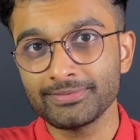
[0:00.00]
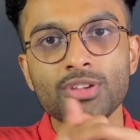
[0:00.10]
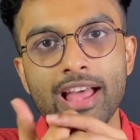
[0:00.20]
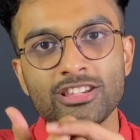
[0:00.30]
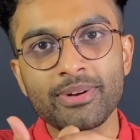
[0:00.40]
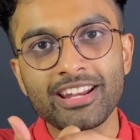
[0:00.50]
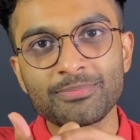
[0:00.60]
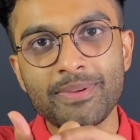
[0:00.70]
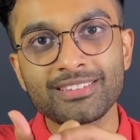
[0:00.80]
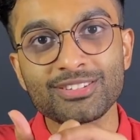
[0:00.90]
So as you might
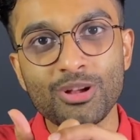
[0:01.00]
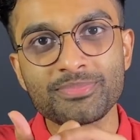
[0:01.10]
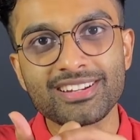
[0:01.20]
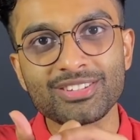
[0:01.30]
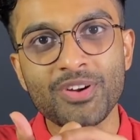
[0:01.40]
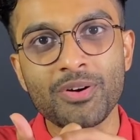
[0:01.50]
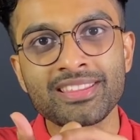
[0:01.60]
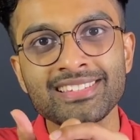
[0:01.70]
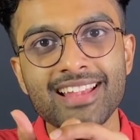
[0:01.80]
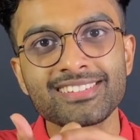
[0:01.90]
expect, this object is found
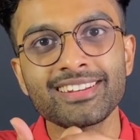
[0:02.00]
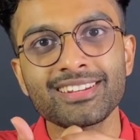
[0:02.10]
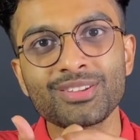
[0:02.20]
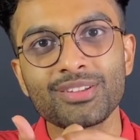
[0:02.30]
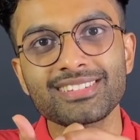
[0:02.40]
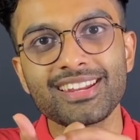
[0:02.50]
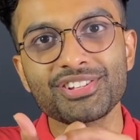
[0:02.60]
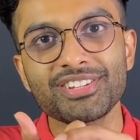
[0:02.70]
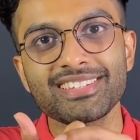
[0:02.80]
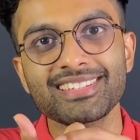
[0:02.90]
in the Sagittarius
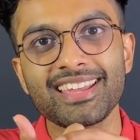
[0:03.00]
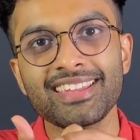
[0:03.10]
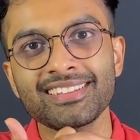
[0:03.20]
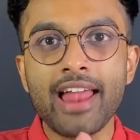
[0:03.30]
constellation in the sky,